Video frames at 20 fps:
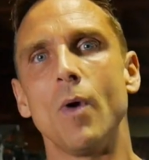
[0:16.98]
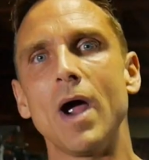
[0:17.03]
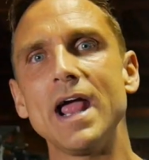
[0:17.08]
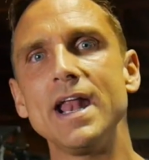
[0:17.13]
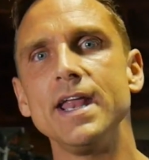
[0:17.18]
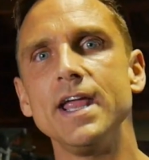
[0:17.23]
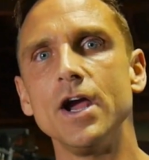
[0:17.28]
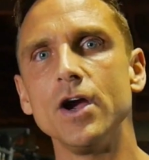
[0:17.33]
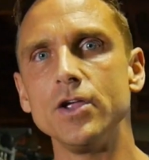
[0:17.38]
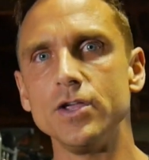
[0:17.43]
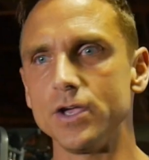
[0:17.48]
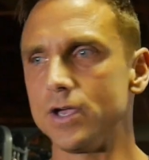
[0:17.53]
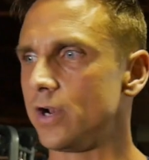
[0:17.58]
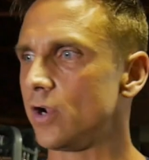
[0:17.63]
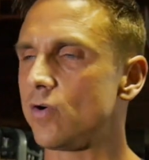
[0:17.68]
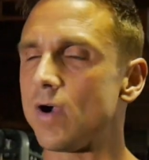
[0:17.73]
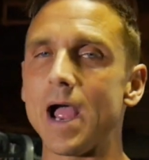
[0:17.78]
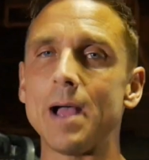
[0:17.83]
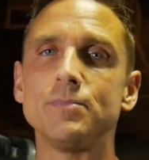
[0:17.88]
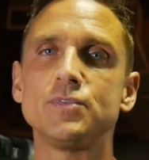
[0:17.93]
Right here, you're gonna
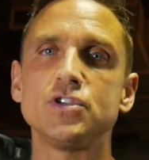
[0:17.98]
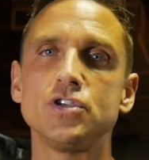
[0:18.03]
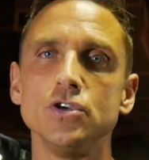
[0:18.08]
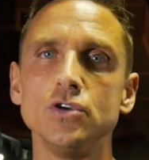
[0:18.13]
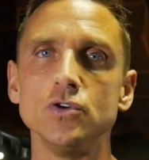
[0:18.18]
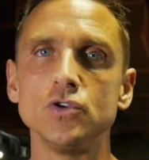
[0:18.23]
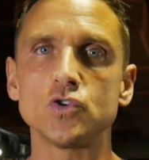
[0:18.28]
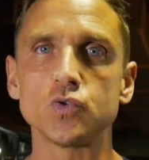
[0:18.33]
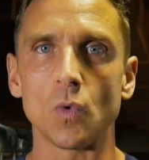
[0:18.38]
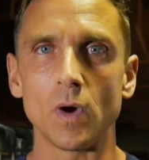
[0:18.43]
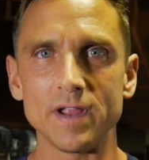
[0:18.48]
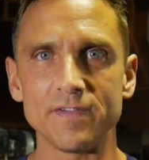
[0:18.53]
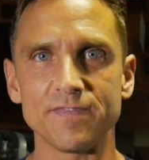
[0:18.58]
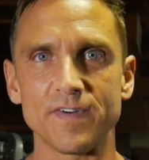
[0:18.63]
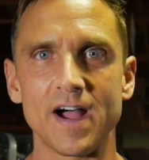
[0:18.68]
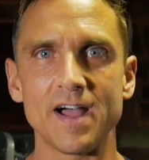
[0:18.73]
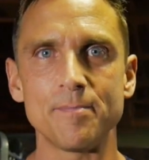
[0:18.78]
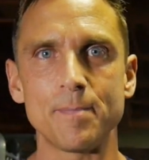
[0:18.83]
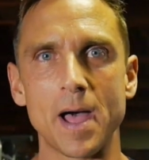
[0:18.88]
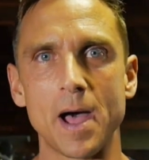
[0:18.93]
grab two
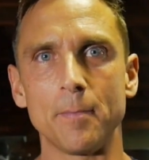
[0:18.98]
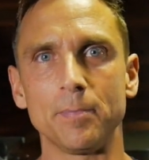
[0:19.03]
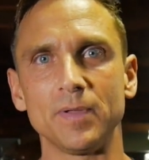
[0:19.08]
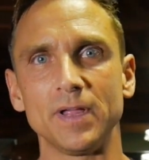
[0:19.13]
25-pound